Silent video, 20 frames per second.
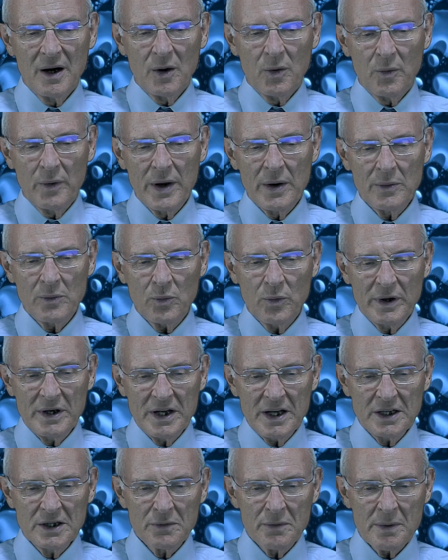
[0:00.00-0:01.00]
We
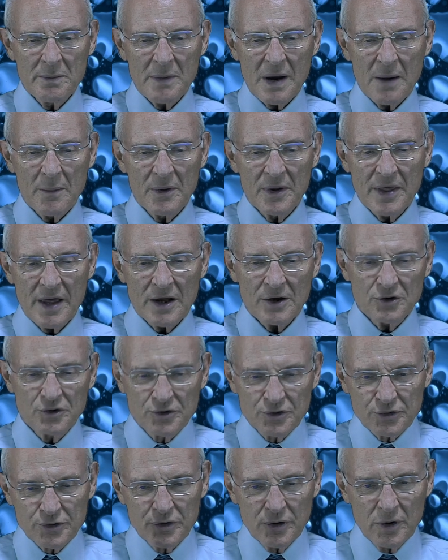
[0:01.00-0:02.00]
need to remember that
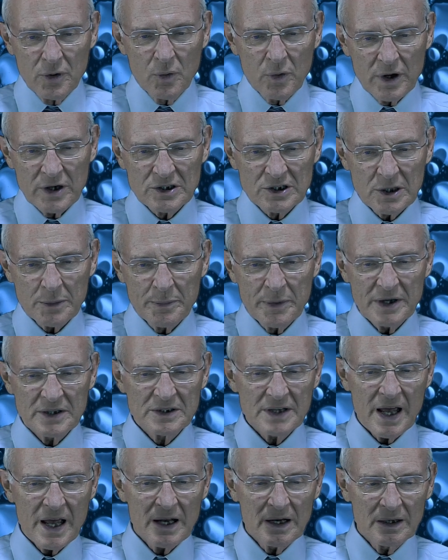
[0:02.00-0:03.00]
true worship is
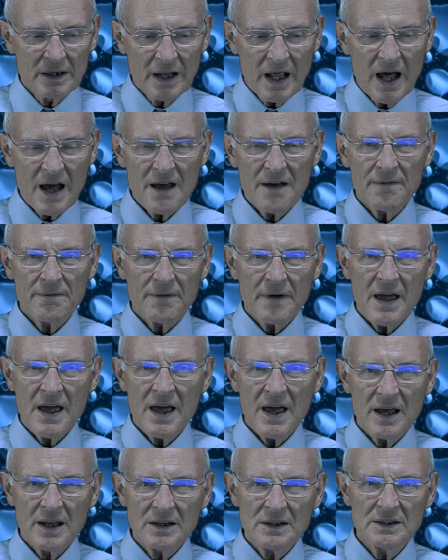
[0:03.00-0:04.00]
a life
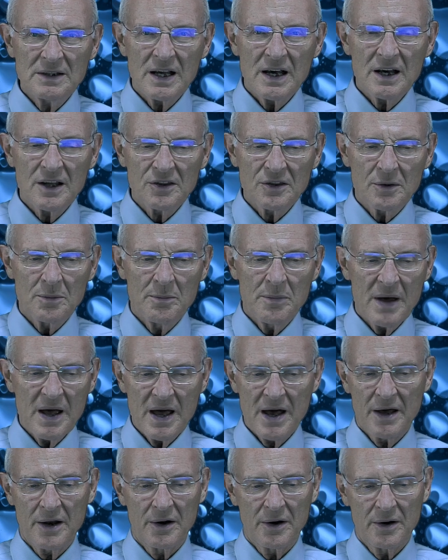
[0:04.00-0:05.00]
and death
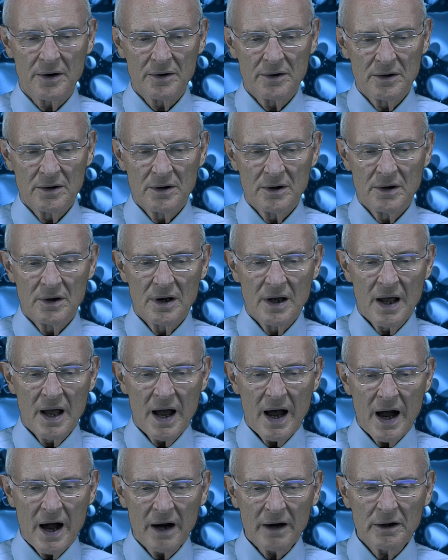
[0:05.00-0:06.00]
matter.
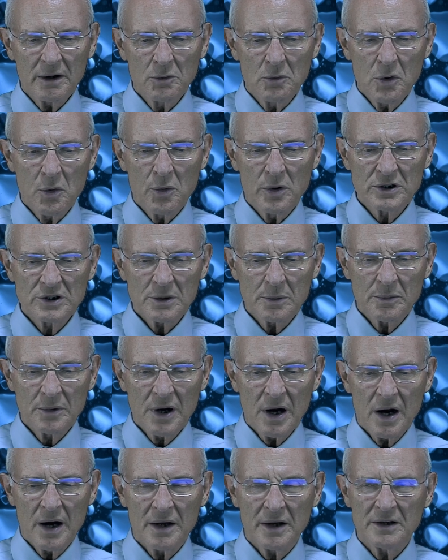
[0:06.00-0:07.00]
How can we worship
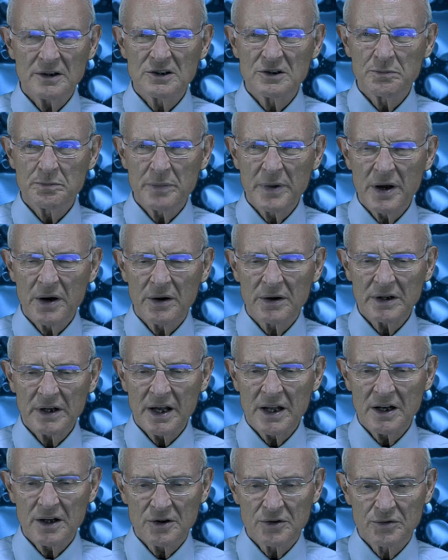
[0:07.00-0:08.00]
God in spirit
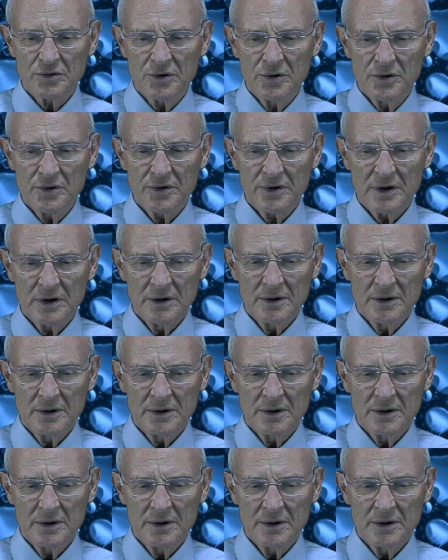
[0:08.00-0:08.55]
and in truth?